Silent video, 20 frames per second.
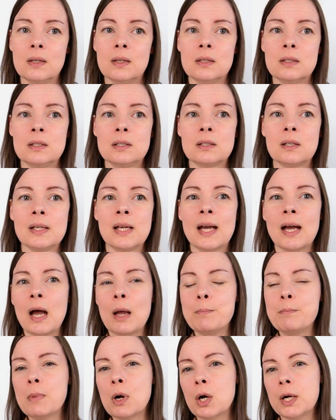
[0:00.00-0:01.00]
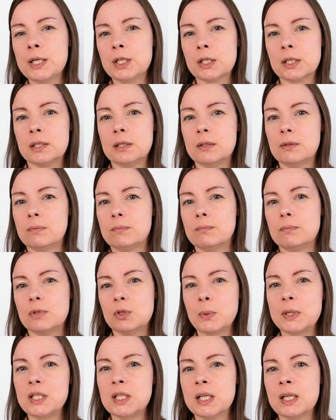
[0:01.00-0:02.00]
So yeah, I might just
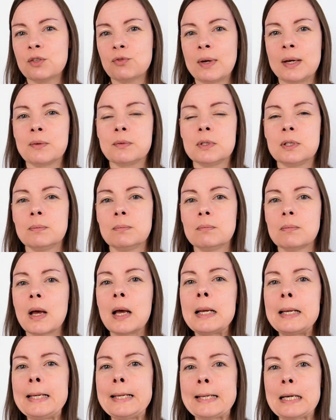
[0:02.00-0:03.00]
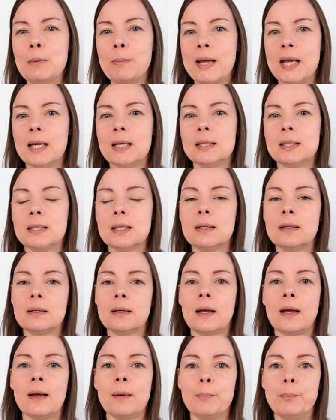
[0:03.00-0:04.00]
switch things around a little bit,
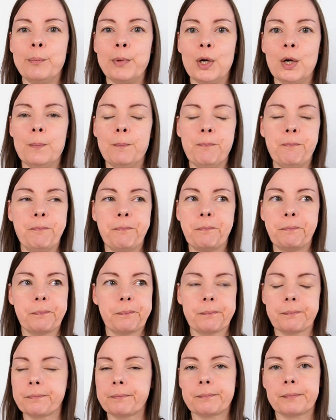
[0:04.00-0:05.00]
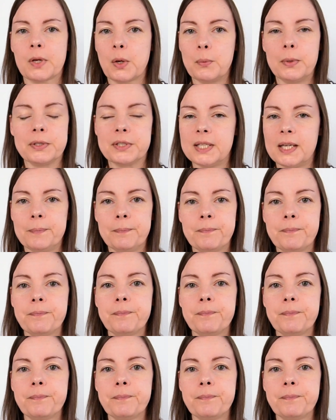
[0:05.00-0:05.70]
but we'll see.